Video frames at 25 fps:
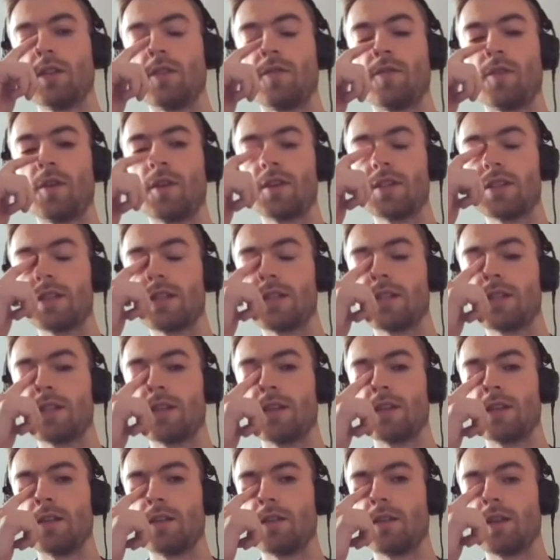The first is
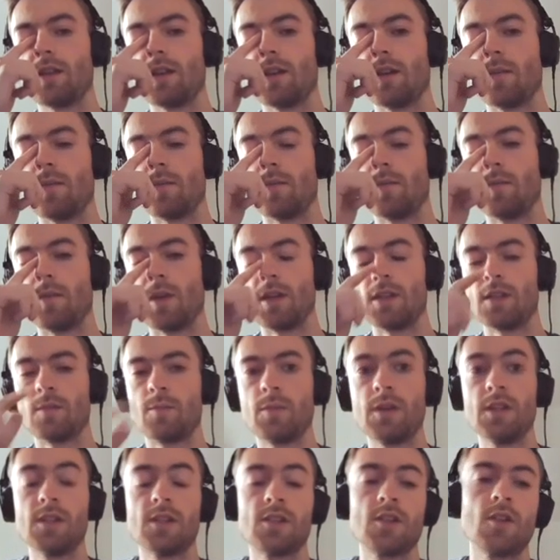that it's a
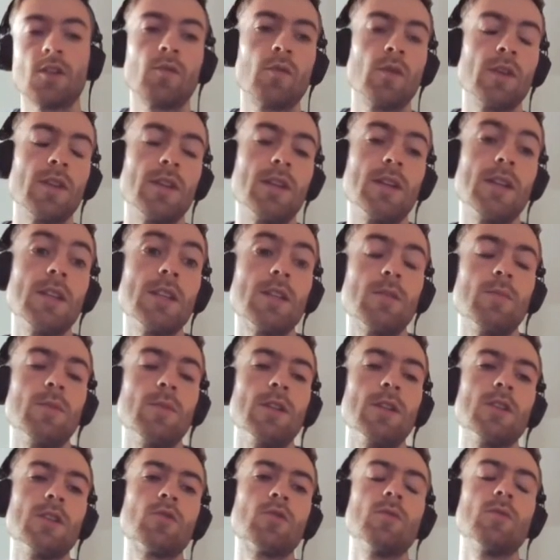piece of software that needs to be
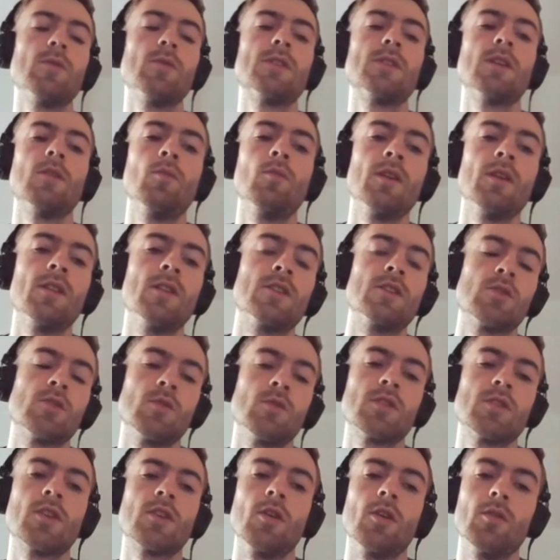distributed with the
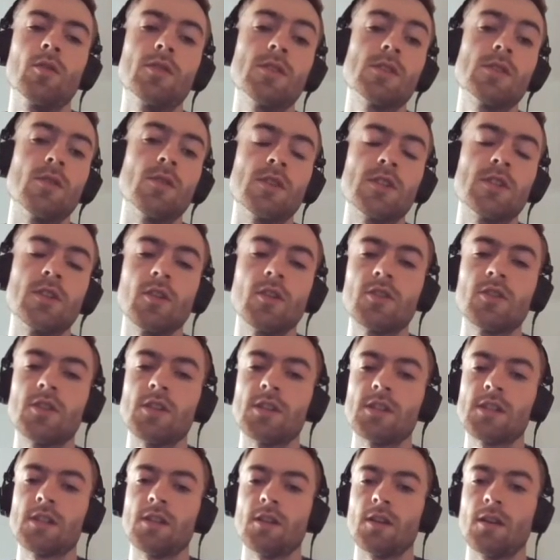source code. So it's not
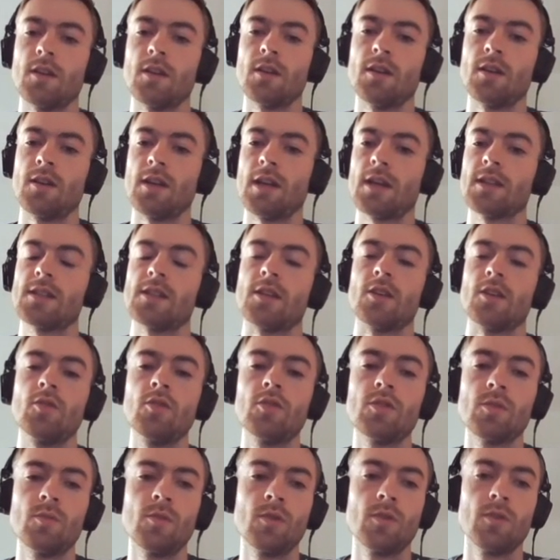just an
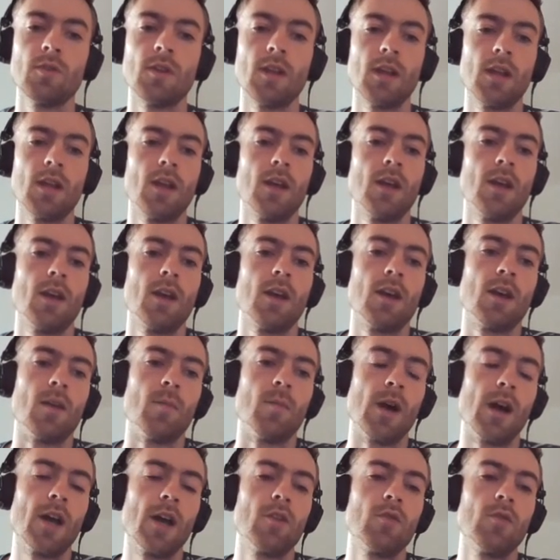executable, a
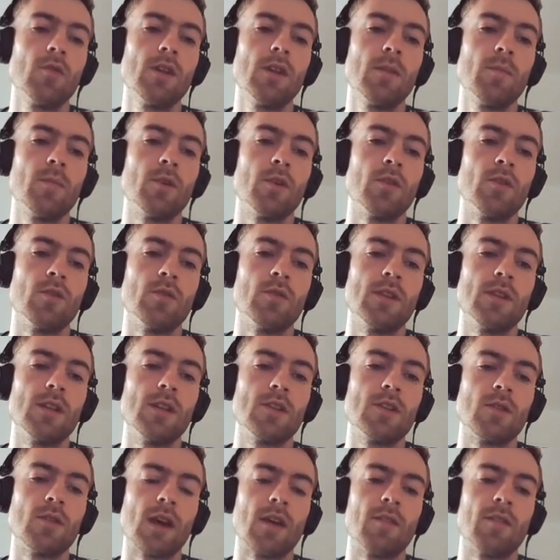binary, but you need
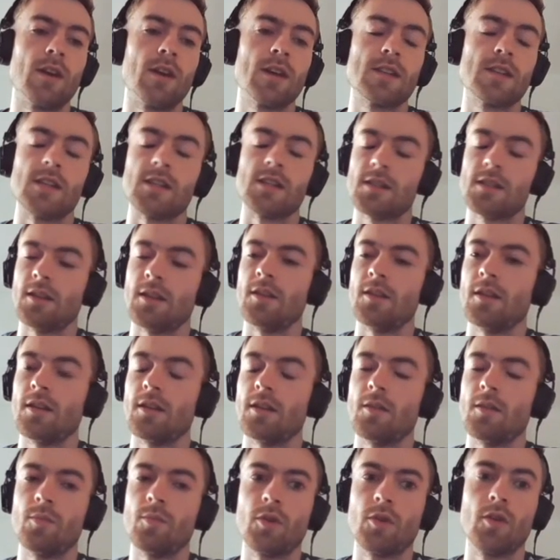to have access to
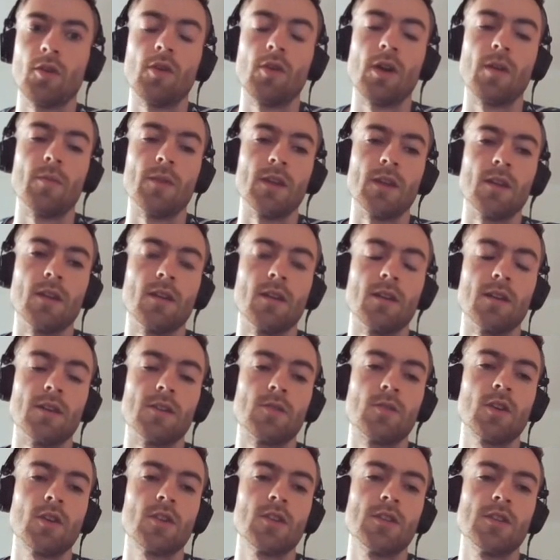the programming
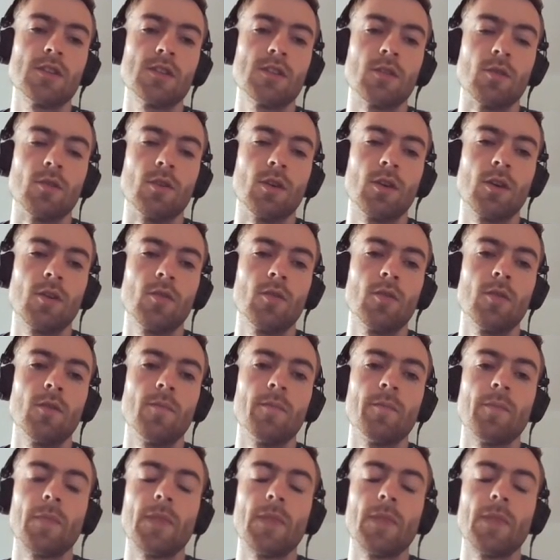instructions, so the code.